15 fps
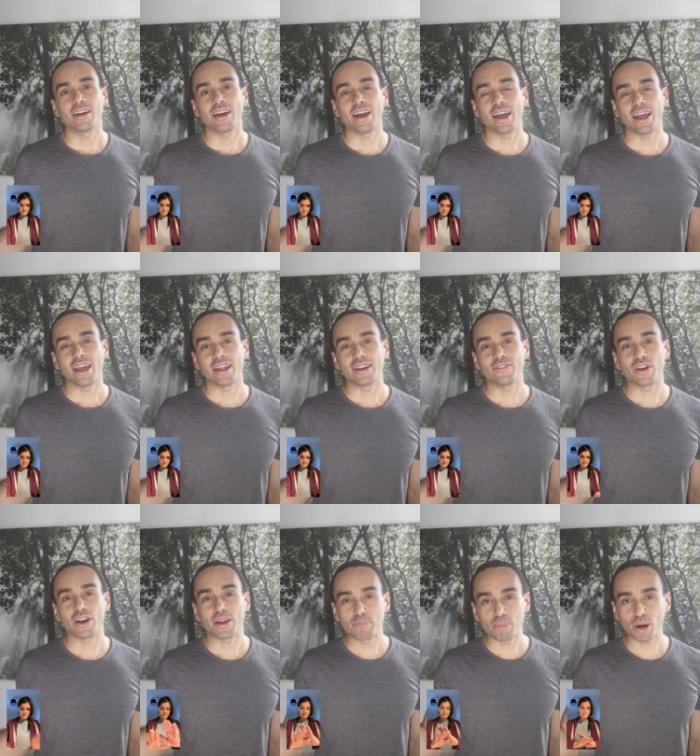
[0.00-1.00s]
and
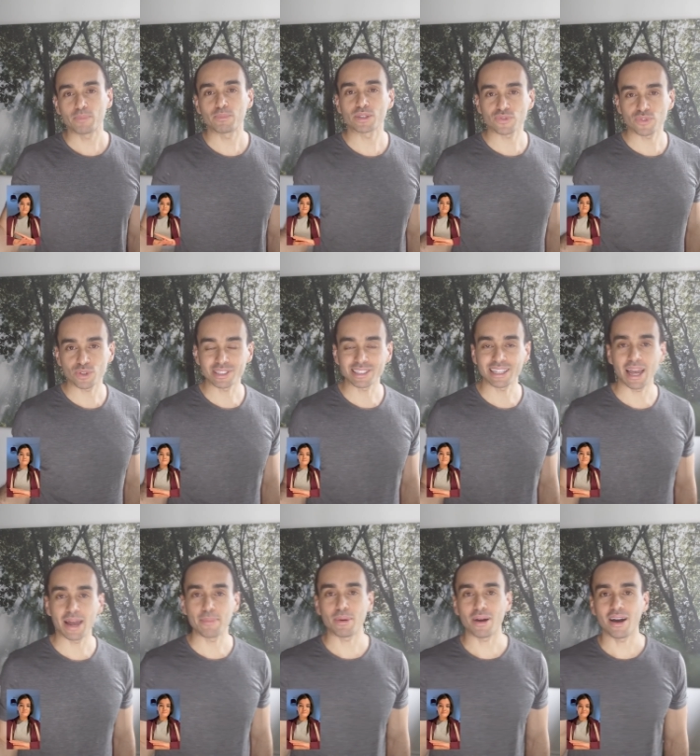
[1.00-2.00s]
very purposeful
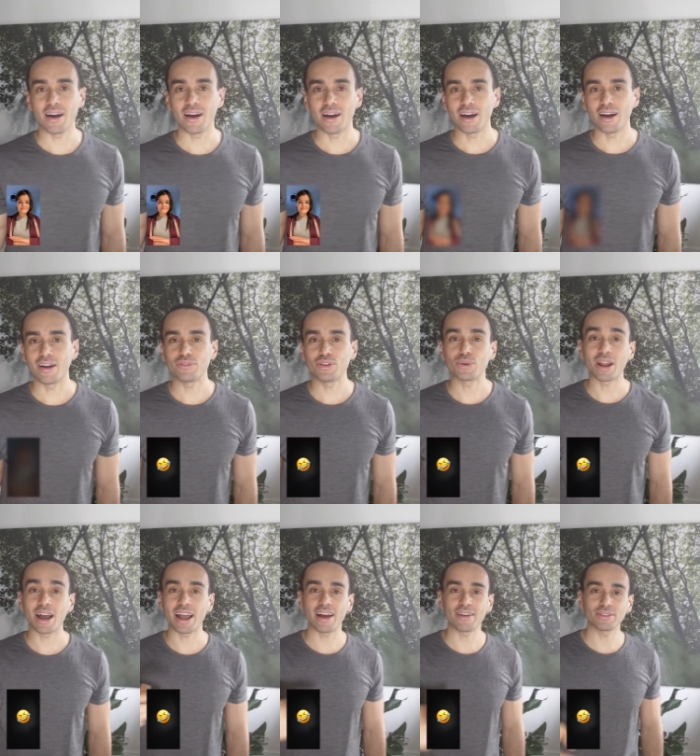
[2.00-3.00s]
step of you and
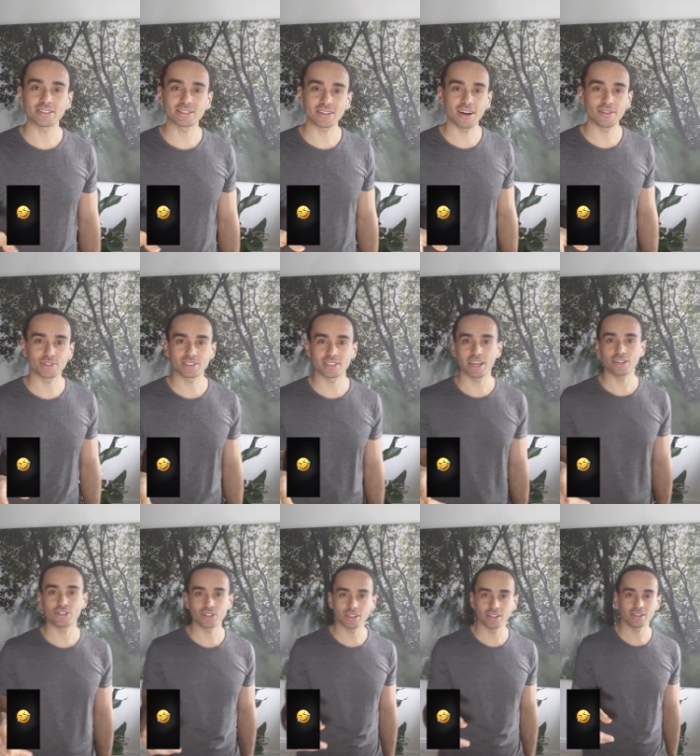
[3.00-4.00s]
I having this
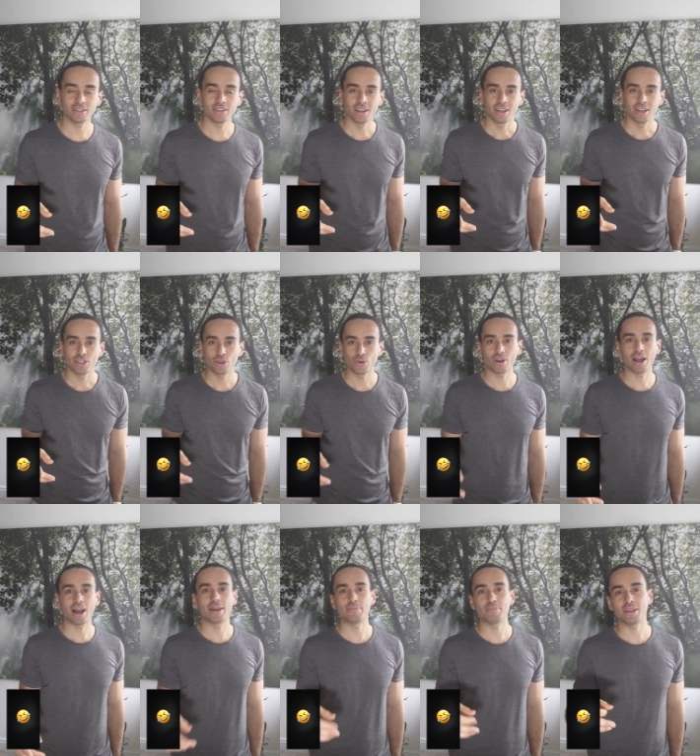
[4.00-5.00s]
conversation, you and
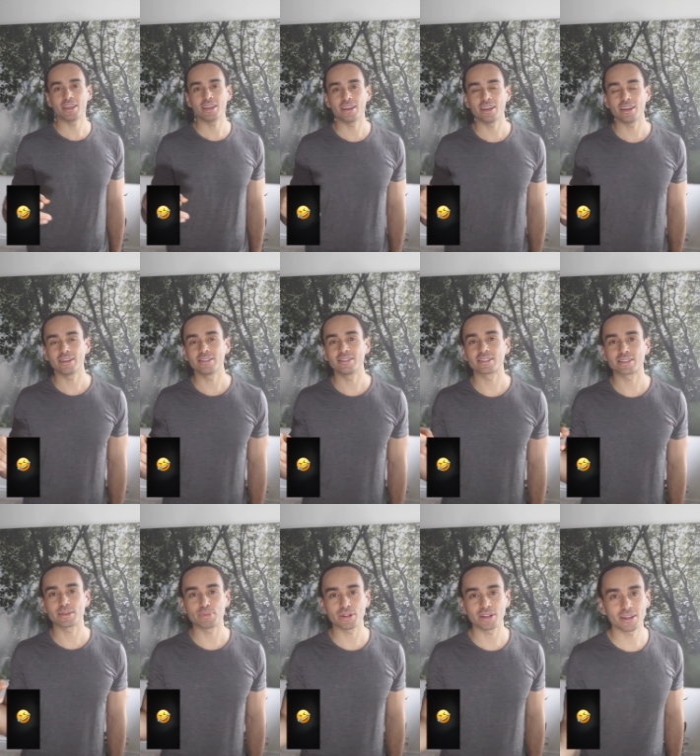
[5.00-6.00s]
I being
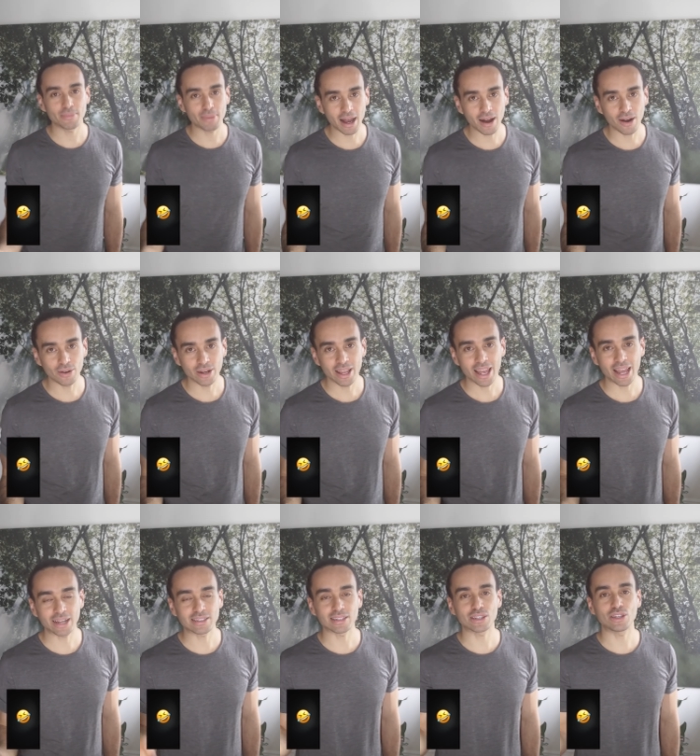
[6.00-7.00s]
disciplined about
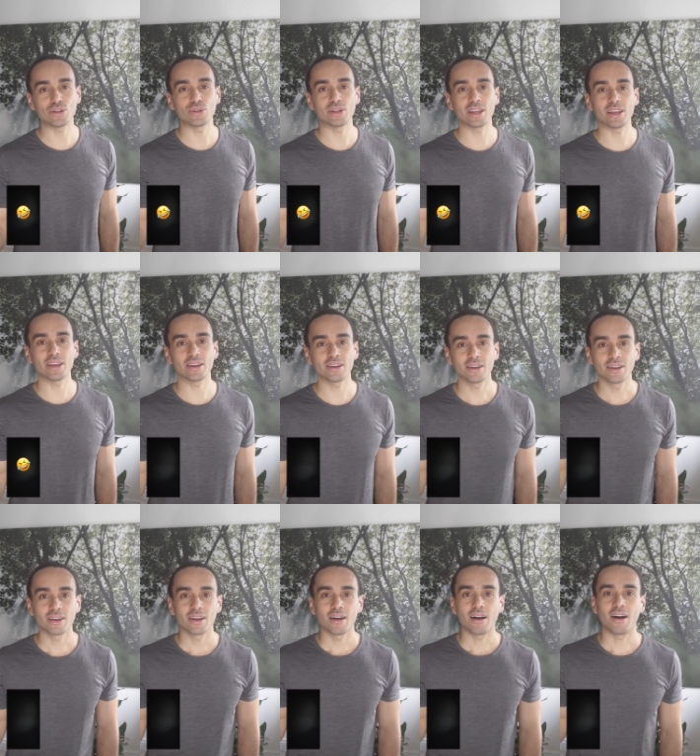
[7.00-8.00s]
executing
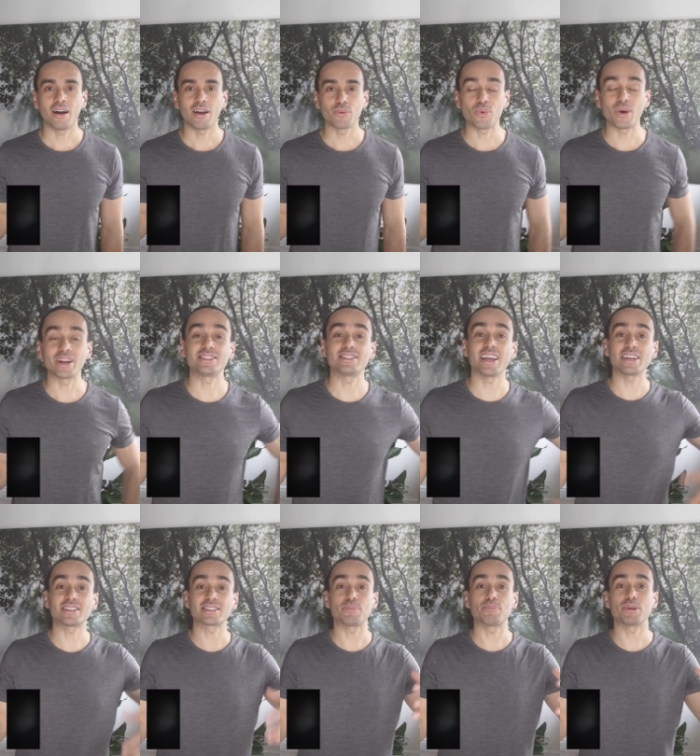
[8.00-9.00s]
on what it
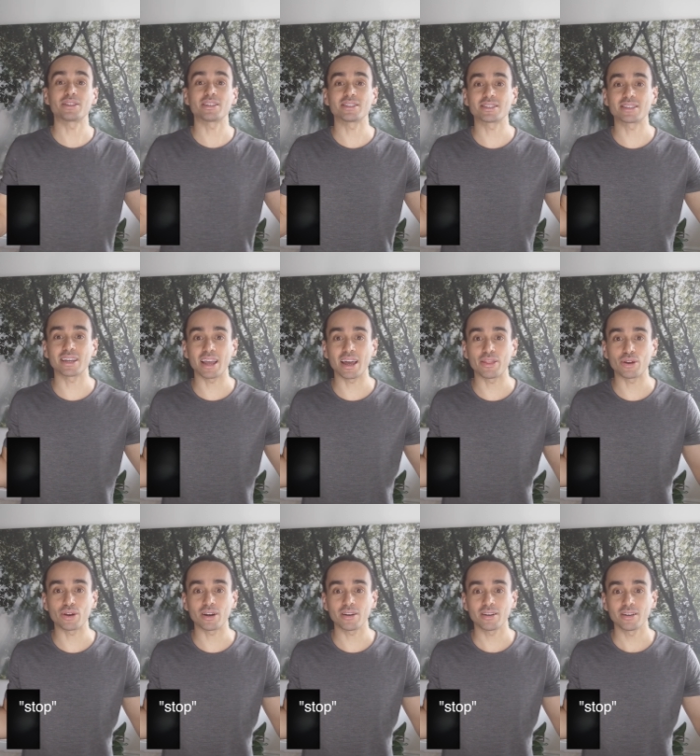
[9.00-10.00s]
takes to put this together.